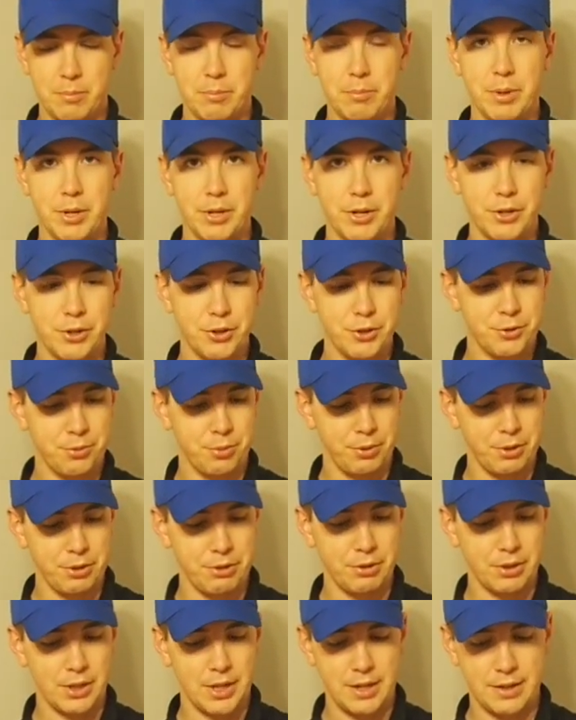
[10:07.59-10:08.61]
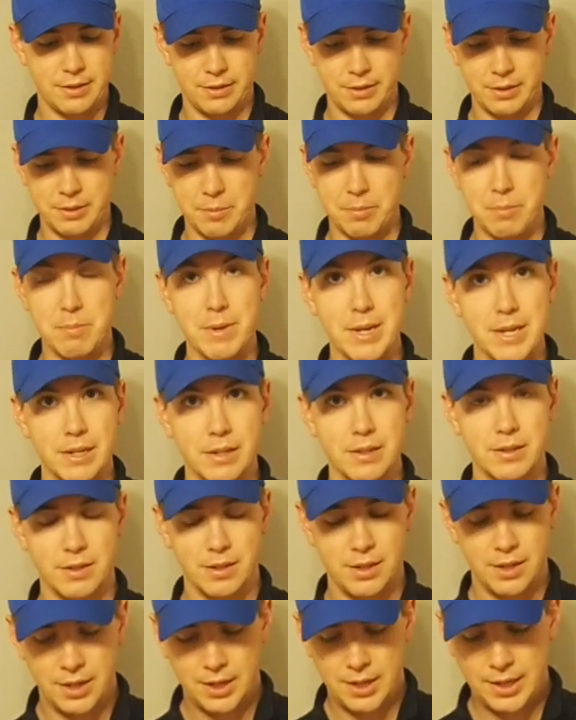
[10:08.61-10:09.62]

bitters, we're utilizing mint.